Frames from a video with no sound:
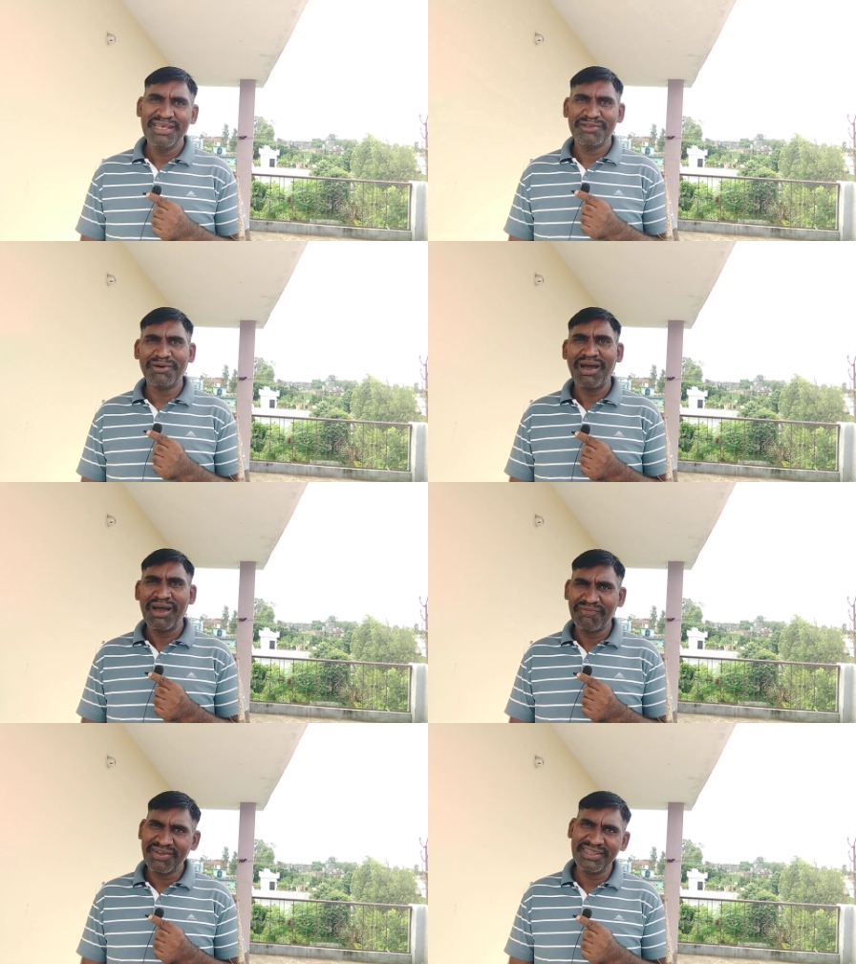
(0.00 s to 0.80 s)
So
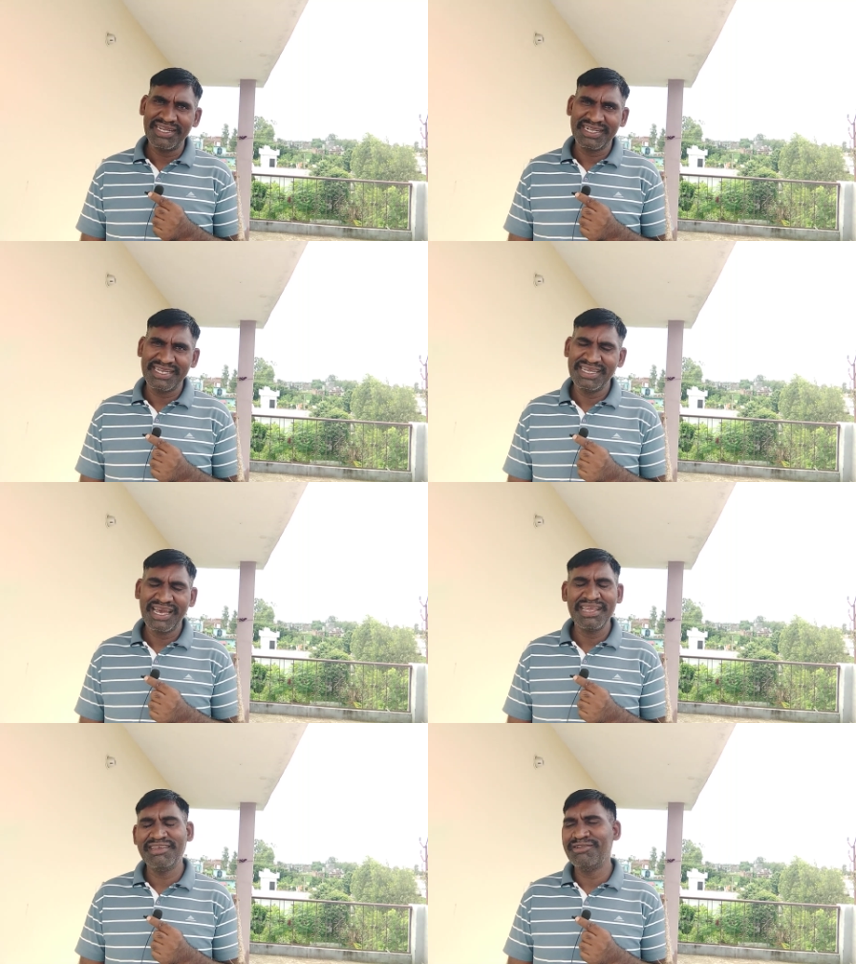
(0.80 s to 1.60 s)
after that,
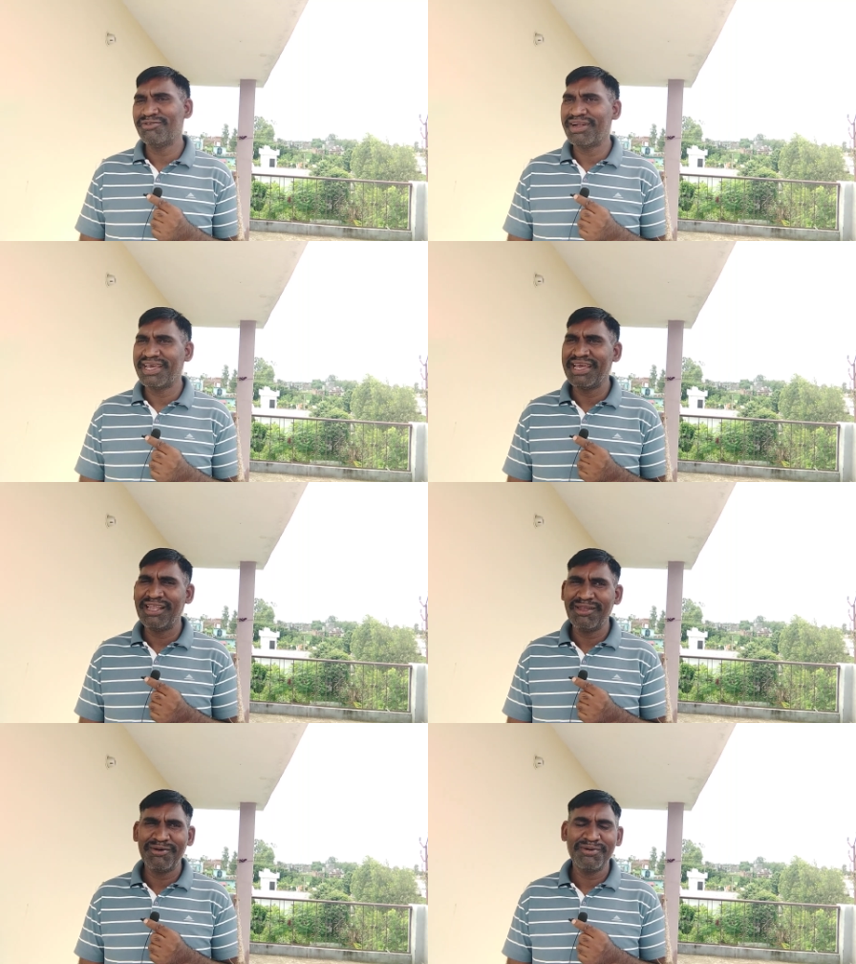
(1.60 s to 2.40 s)
I enjoyed a
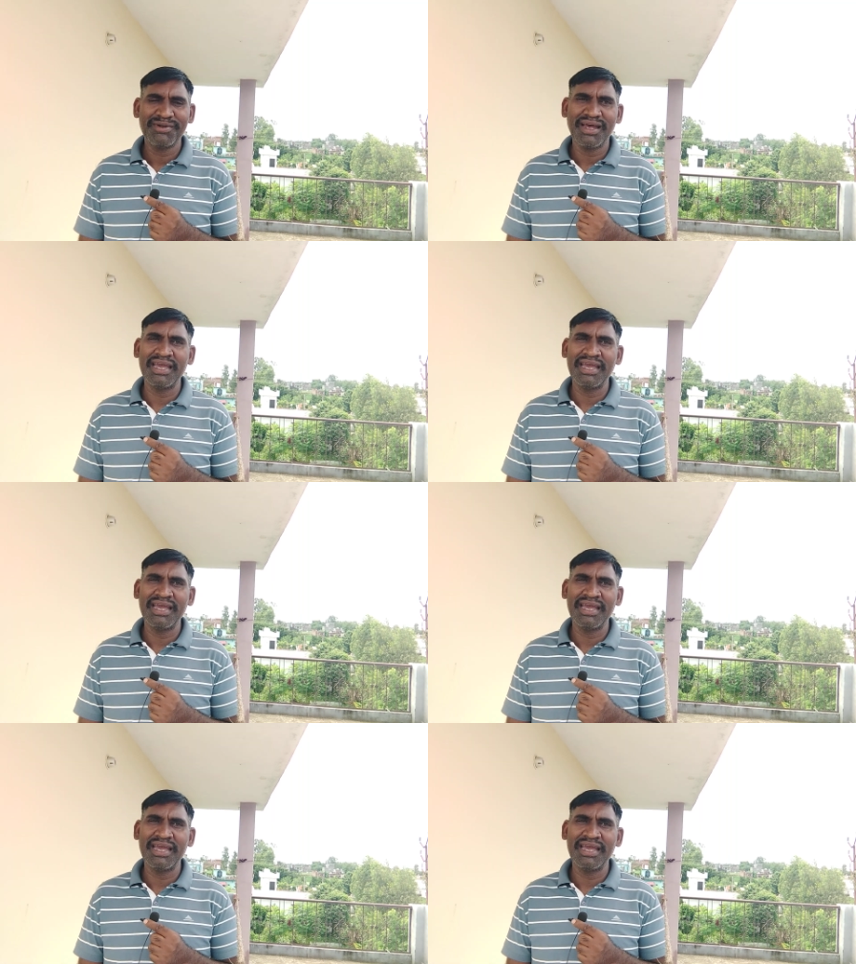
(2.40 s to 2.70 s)
lot.